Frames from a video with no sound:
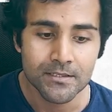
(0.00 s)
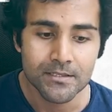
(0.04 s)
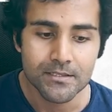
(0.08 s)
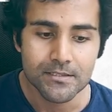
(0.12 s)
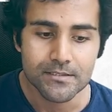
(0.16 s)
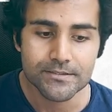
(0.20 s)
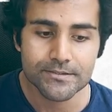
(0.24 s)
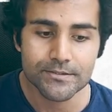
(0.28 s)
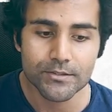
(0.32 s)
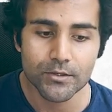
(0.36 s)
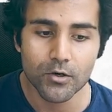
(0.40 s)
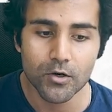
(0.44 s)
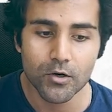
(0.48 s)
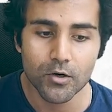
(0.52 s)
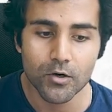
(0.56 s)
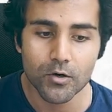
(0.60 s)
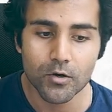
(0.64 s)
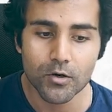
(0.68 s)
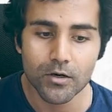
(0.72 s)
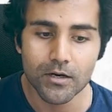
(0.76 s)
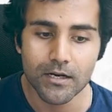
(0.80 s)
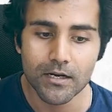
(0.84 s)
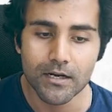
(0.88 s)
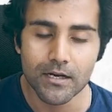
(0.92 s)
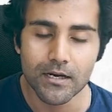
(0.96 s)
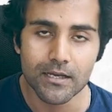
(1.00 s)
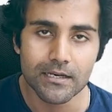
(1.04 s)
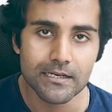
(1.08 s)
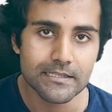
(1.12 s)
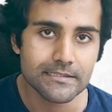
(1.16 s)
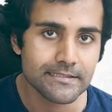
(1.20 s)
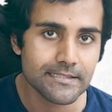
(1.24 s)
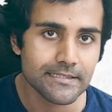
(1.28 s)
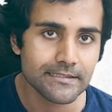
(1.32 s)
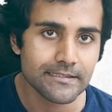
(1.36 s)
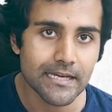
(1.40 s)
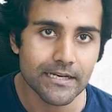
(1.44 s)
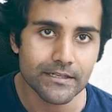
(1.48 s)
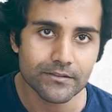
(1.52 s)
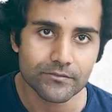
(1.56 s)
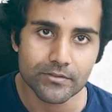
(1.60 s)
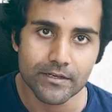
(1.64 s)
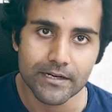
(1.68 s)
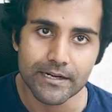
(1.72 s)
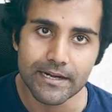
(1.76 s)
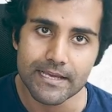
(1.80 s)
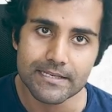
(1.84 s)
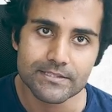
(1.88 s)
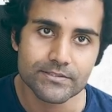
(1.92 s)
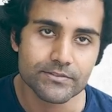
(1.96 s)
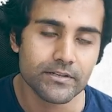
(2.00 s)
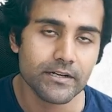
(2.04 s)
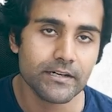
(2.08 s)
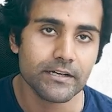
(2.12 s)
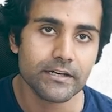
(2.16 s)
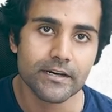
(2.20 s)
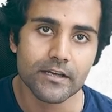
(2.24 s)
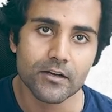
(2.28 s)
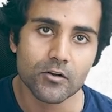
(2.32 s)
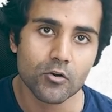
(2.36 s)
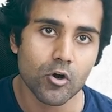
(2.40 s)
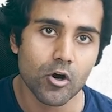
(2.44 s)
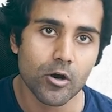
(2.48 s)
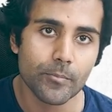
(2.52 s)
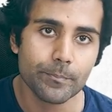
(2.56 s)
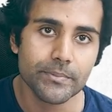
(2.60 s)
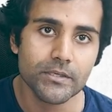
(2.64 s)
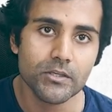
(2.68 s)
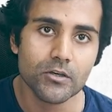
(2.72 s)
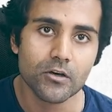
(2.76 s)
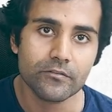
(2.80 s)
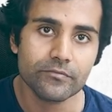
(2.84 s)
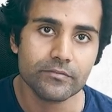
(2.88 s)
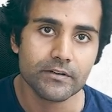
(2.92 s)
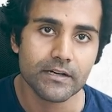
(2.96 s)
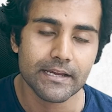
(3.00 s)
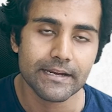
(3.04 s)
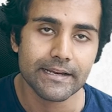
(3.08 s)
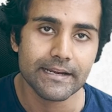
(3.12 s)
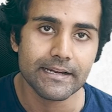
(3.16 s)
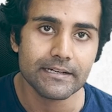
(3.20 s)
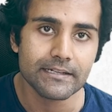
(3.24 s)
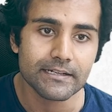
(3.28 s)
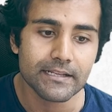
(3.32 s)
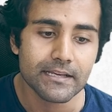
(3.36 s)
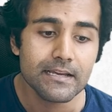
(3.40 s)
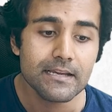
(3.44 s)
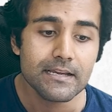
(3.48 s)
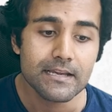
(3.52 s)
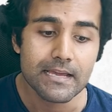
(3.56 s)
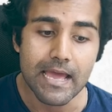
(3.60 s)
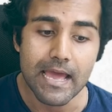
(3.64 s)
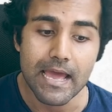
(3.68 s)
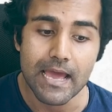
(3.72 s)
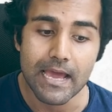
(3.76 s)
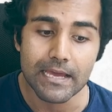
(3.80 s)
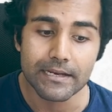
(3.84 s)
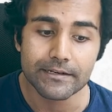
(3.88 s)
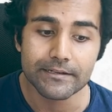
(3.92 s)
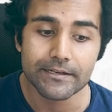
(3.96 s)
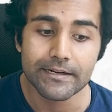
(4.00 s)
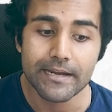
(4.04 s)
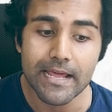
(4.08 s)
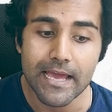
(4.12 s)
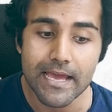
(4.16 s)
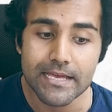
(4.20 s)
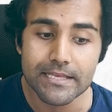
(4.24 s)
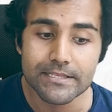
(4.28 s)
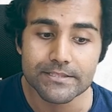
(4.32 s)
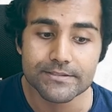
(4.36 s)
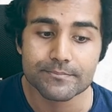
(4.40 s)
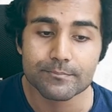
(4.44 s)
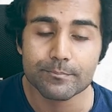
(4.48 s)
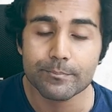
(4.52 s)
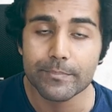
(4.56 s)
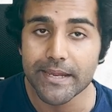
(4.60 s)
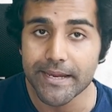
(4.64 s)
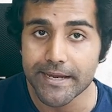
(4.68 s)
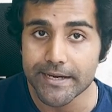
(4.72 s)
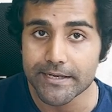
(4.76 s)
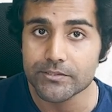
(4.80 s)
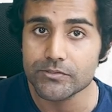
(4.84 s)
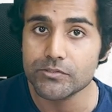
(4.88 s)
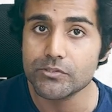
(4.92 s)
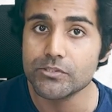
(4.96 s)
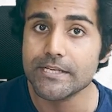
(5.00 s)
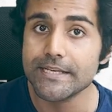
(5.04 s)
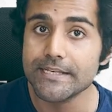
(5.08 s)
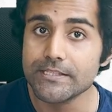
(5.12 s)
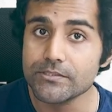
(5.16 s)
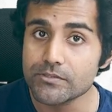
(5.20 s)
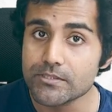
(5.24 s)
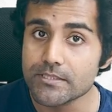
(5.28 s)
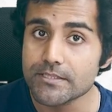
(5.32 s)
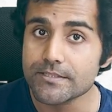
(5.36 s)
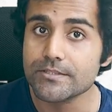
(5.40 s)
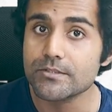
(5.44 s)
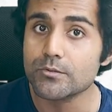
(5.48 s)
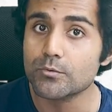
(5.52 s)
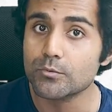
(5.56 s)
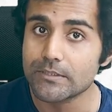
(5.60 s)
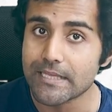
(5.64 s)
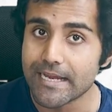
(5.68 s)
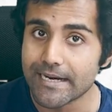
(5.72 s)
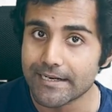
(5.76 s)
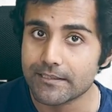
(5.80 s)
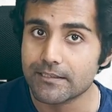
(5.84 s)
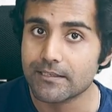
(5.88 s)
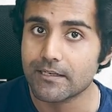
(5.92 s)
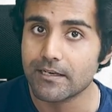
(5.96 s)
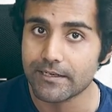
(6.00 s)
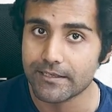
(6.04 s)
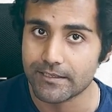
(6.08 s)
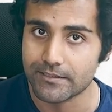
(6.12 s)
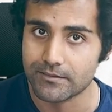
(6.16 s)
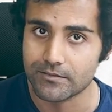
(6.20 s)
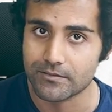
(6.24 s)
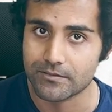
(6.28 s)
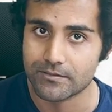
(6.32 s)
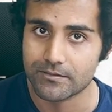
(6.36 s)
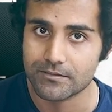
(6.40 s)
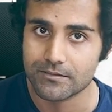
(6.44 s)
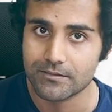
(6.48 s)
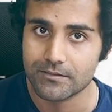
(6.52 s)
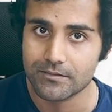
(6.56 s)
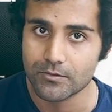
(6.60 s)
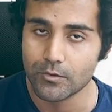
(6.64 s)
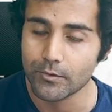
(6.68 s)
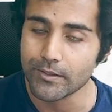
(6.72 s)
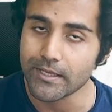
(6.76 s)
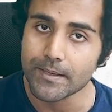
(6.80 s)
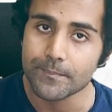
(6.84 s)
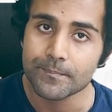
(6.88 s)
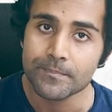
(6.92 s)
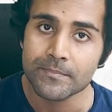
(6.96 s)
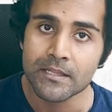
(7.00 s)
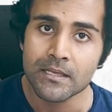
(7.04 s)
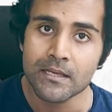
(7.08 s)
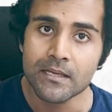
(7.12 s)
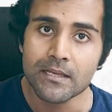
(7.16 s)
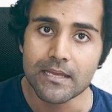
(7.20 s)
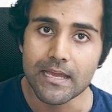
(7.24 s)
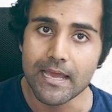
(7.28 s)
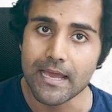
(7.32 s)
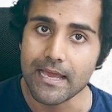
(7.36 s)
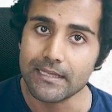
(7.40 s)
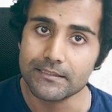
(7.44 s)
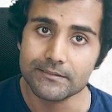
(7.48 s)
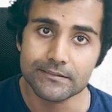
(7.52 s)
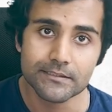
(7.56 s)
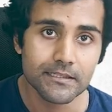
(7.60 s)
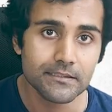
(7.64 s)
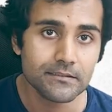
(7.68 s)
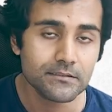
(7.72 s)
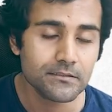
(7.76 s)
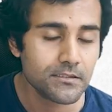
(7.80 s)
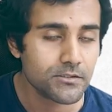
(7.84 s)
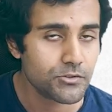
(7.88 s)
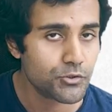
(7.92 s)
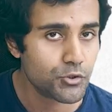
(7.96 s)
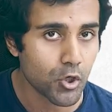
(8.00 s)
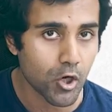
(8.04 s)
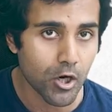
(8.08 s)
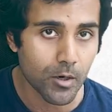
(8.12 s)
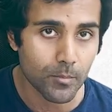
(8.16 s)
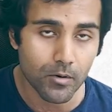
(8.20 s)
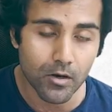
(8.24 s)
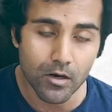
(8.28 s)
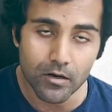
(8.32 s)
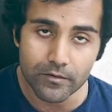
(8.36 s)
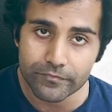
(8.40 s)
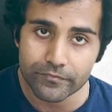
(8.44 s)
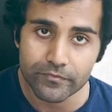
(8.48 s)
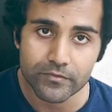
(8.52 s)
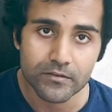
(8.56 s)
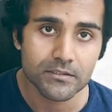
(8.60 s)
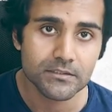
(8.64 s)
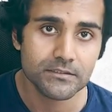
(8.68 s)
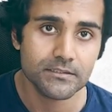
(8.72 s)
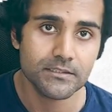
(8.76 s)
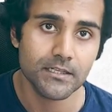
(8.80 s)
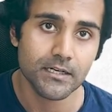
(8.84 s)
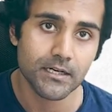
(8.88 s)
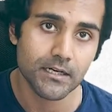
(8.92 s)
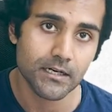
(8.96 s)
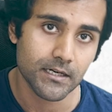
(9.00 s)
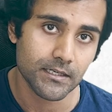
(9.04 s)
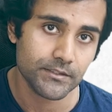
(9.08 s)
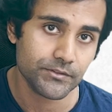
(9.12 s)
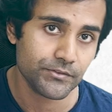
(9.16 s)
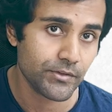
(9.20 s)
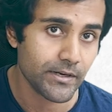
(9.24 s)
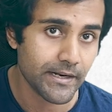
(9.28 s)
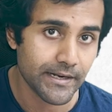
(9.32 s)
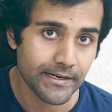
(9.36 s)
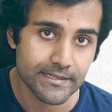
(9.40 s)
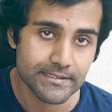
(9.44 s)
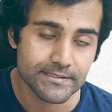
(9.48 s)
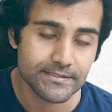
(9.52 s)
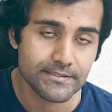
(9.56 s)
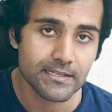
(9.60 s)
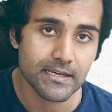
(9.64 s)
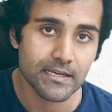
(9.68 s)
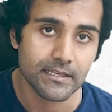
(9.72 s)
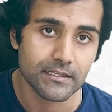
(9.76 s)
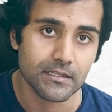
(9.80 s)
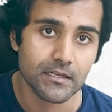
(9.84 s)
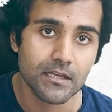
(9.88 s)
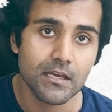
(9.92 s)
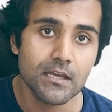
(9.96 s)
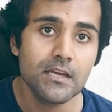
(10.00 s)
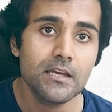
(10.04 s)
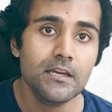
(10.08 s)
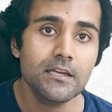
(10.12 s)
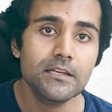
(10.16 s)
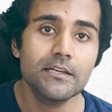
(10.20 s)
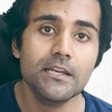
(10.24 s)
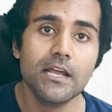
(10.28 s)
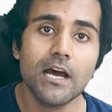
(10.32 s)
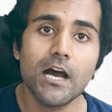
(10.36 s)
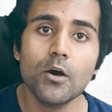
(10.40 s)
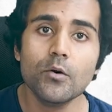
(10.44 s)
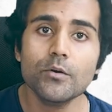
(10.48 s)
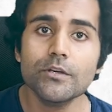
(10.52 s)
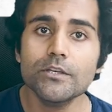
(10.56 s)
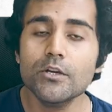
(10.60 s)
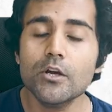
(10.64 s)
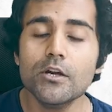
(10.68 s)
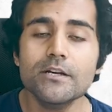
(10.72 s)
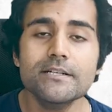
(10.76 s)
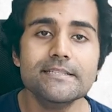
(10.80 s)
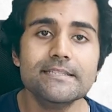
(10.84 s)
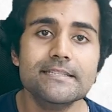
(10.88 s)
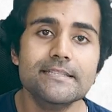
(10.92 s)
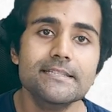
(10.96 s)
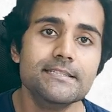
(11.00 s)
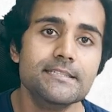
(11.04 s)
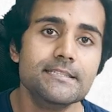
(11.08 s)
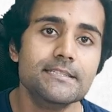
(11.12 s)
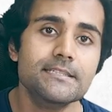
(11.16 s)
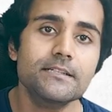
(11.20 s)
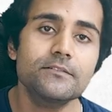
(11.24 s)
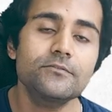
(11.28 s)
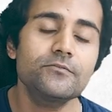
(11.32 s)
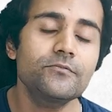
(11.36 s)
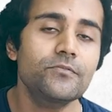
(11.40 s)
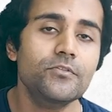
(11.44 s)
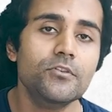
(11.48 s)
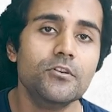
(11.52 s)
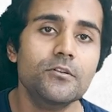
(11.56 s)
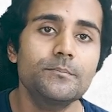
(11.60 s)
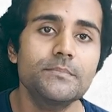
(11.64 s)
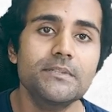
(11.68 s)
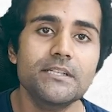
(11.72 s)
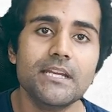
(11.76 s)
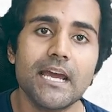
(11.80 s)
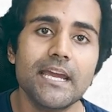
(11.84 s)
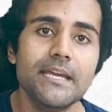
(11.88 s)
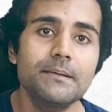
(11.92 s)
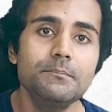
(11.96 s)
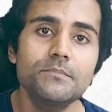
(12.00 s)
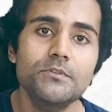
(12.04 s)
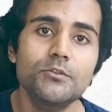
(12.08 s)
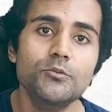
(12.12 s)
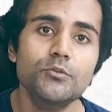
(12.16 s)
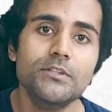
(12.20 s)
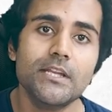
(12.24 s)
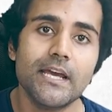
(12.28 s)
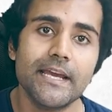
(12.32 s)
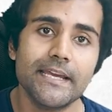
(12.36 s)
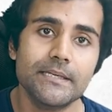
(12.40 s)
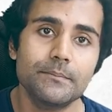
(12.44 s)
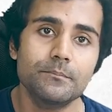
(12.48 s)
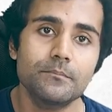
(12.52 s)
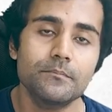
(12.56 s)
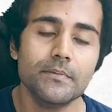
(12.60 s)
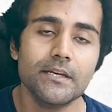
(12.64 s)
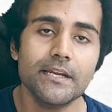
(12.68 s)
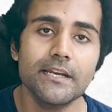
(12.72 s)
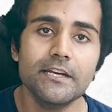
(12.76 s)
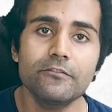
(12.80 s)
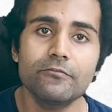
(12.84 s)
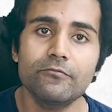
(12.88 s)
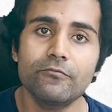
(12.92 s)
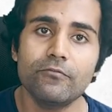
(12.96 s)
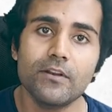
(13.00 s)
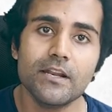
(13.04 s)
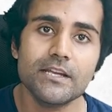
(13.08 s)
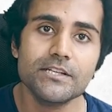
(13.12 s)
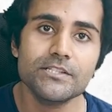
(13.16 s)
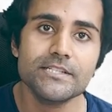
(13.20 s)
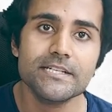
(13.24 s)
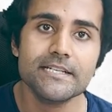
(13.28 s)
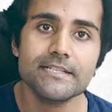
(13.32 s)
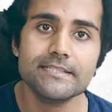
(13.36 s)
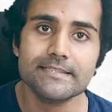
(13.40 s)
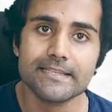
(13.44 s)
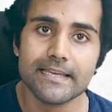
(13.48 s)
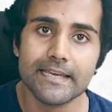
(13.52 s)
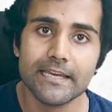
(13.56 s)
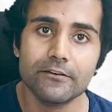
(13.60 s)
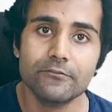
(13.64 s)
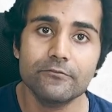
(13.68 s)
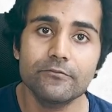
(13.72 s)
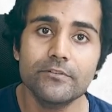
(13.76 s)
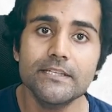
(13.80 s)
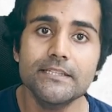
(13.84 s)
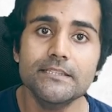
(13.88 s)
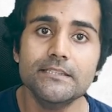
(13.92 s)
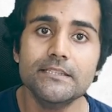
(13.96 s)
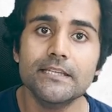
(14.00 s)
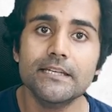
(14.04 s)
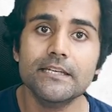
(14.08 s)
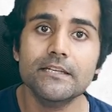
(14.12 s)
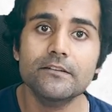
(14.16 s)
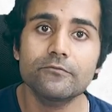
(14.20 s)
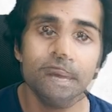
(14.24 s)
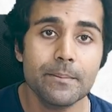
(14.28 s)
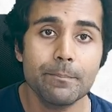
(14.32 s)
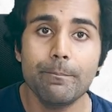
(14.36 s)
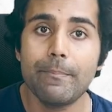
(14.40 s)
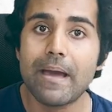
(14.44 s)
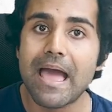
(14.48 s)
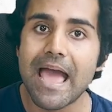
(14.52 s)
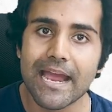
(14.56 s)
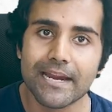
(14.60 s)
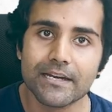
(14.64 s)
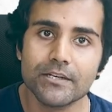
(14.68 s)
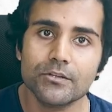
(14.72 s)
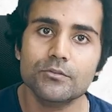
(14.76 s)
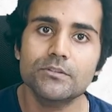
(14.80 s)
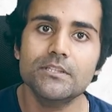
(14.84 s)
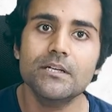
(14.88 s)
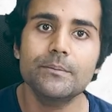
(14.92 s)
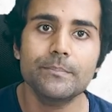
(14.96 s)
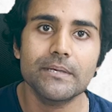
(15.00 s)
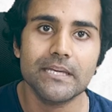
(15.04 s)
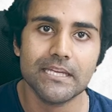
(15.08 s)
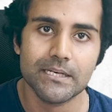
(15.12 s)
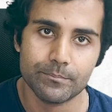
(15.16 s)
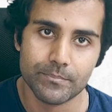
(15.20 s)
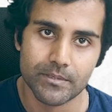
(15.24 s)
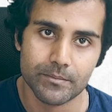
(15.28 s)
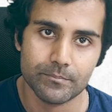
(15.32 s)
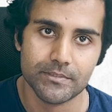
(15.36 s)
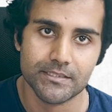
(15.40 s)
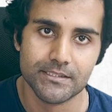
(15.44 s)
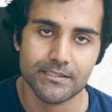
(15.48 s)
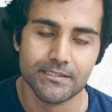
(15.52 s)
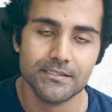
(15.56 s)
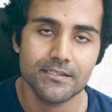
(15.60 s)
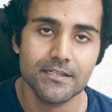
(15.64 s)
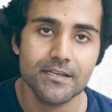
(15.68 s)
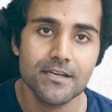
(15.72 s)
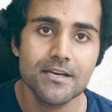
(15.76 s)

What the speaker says: So let's say that thread has created a copy of current and it has made changes to that current. Okay. And then the job of the thread is done. Now your system from time to time, it flushes everything back to the main memory.